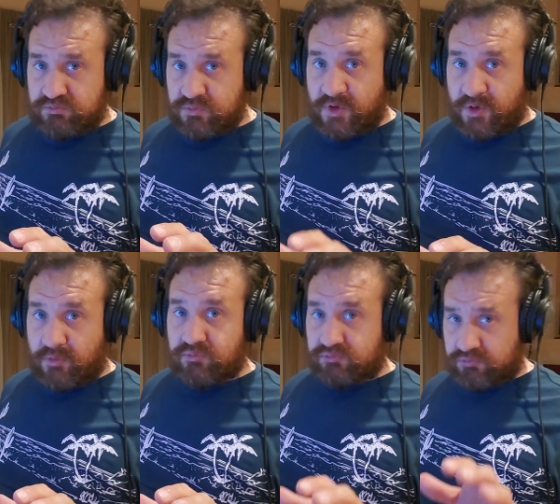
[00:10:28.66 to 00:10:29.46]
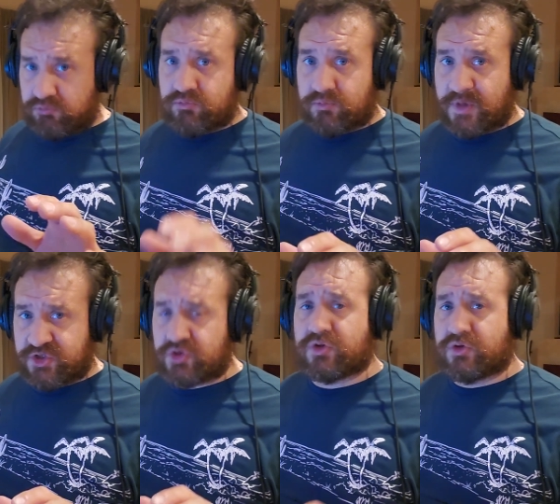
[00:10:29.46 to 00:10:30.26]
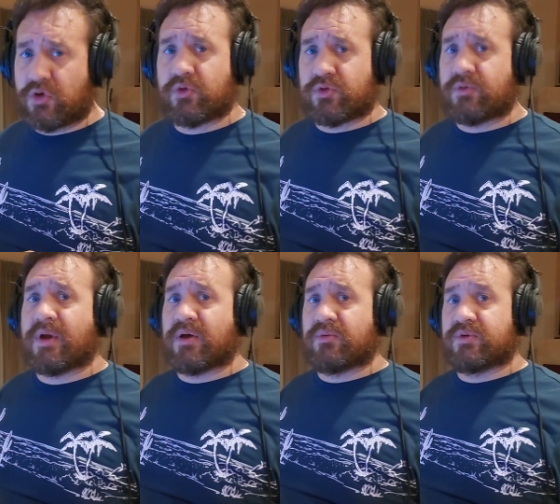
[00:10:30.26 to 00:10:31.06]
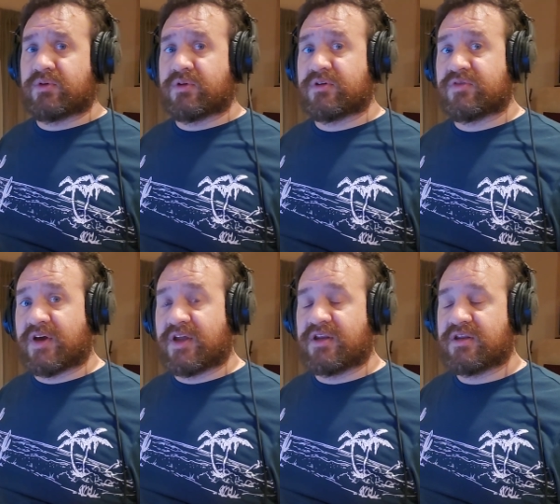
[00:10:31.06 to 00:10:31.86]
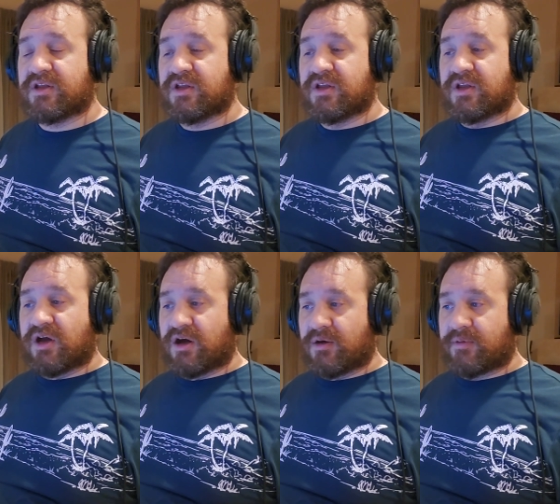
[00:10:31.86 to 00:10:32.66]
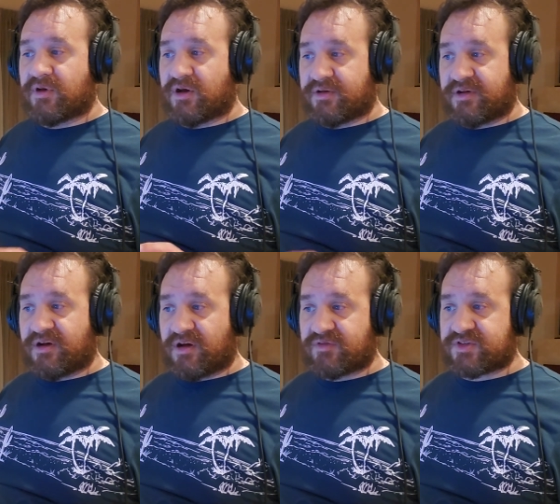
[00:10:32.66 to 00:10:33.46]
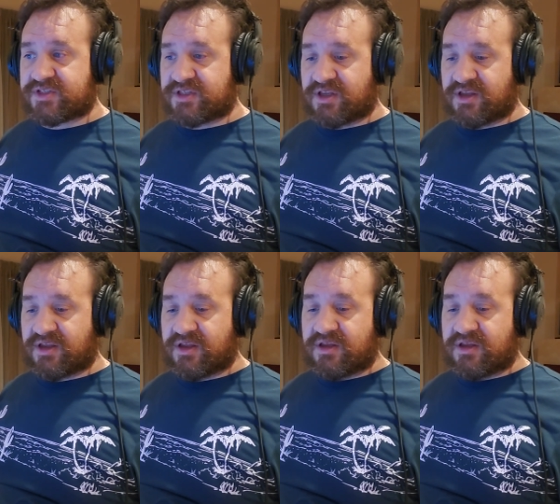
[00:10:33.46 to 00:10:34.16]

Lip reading: you know, make sure you go to the ground when you're in a fight. Obviously,